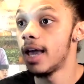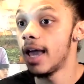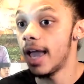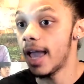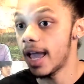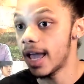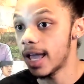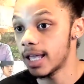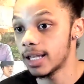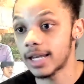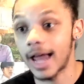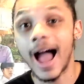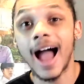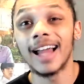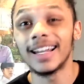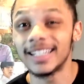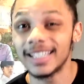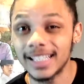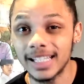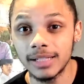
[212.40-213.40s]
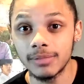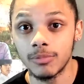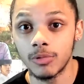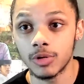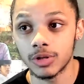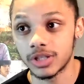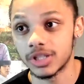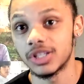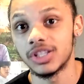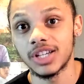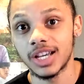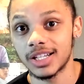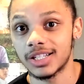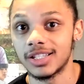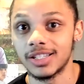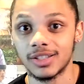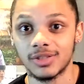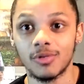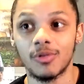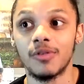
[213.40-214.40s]
And I need more
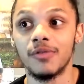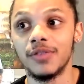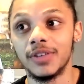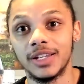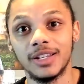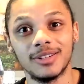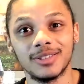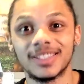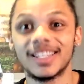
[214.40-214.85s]
suggestions on videos.